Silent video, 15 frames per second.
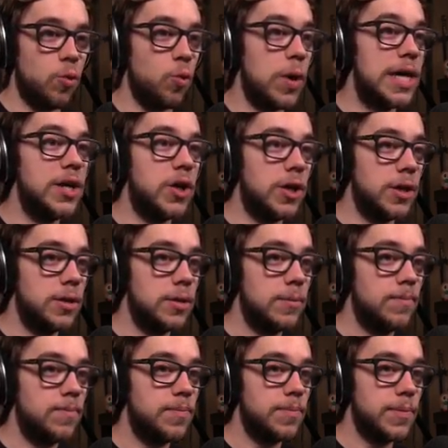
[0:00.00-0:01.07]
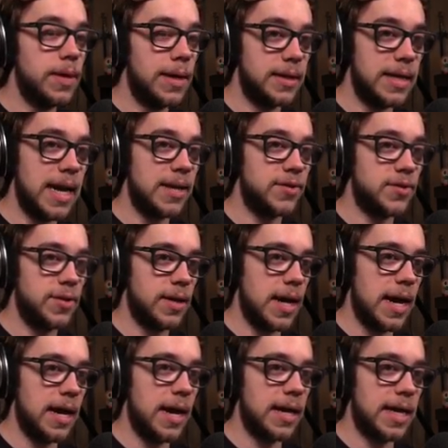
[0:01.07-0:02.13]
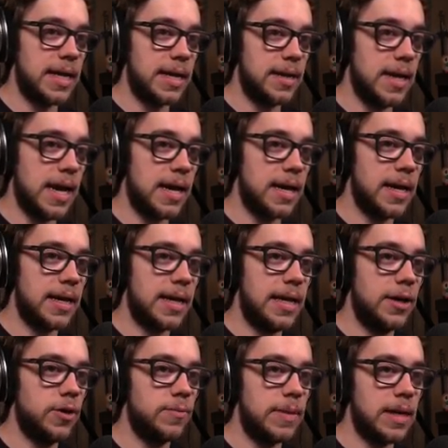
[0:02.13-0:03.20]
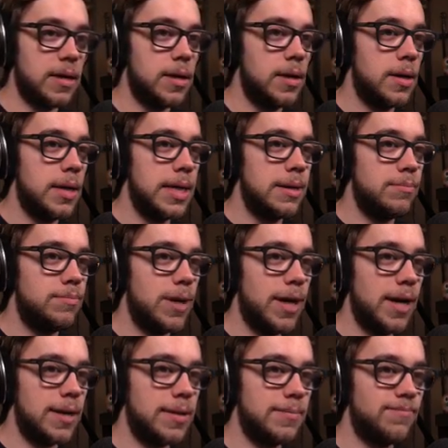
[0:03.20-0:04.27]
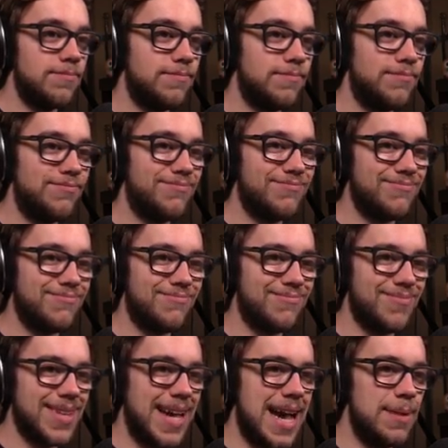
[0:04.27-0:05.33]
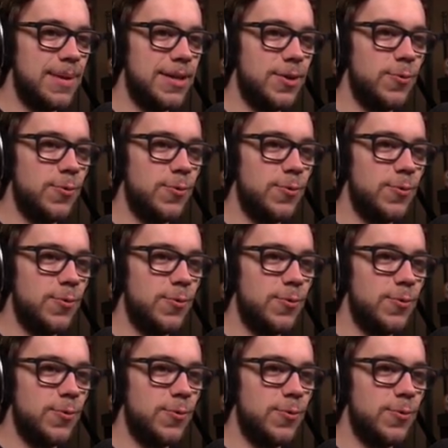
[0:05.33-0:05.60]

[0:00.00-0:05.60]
a will. And yes, yeah, I get it. Yeah, it killed me. But I mean, do